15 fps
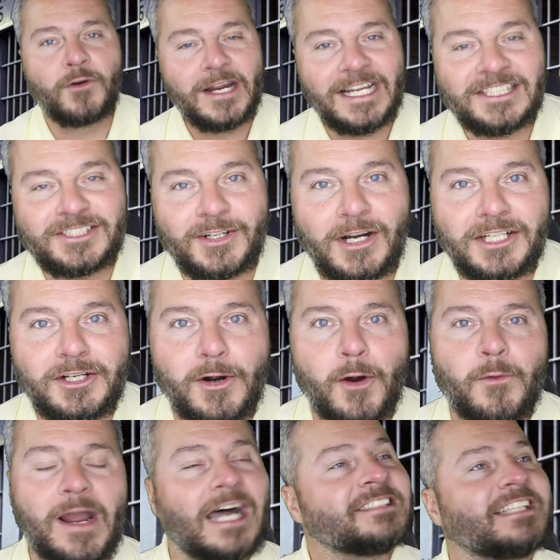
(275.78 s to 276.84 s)
Freeze, you're under
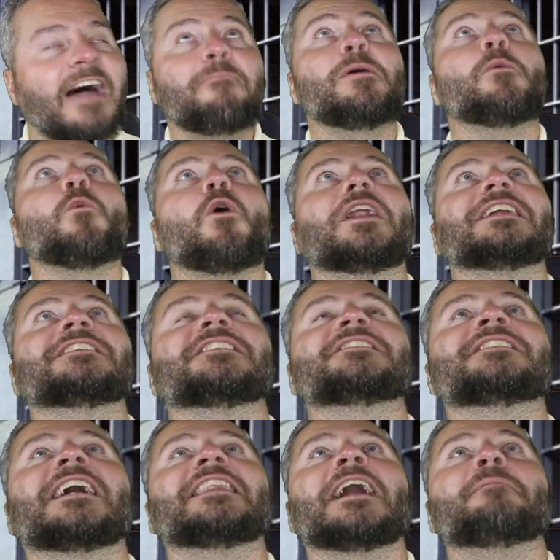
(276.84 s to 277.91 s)
arrest. I've been wanting to
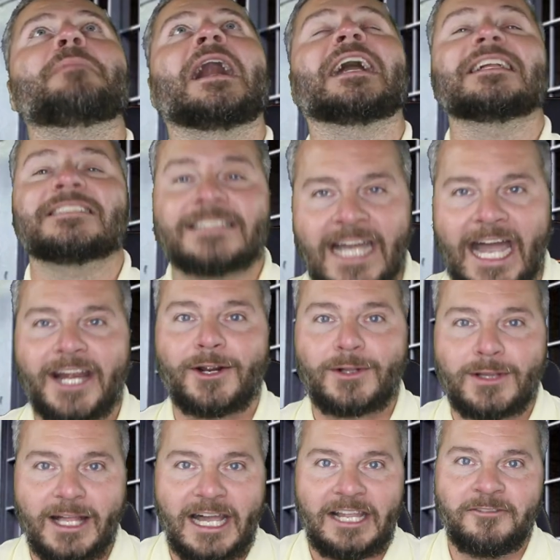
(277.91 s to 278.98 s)
say that my
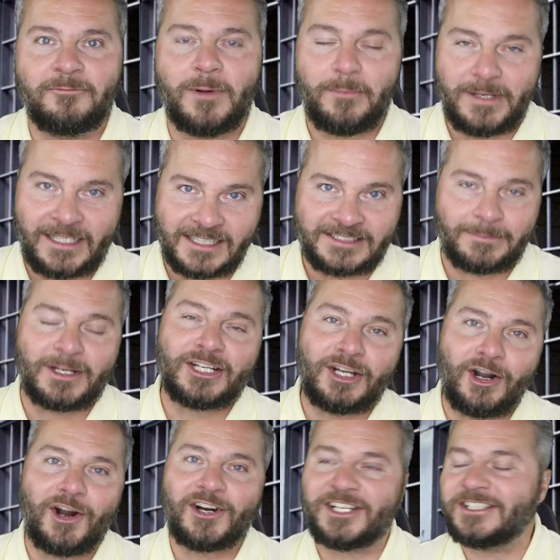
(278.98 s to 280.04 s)
entire life, but because I'm a
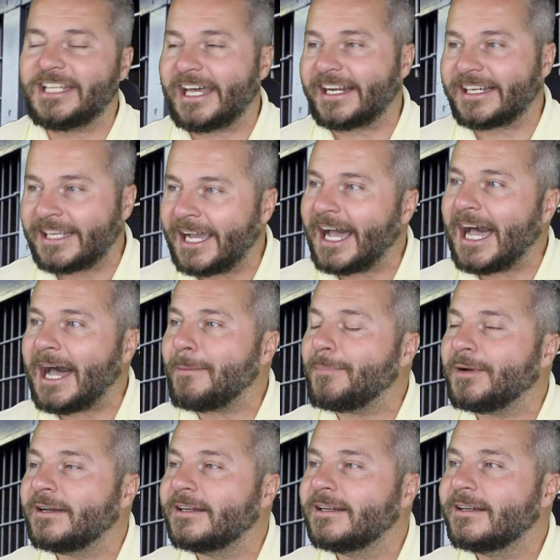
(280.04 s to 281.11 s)
guard and not a
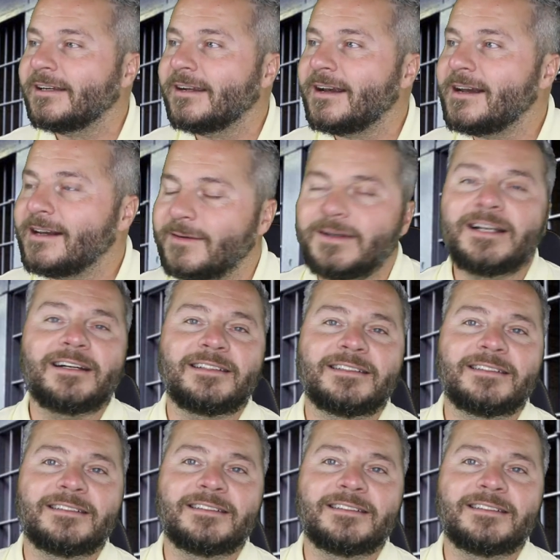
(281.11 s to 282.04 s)
cop, well.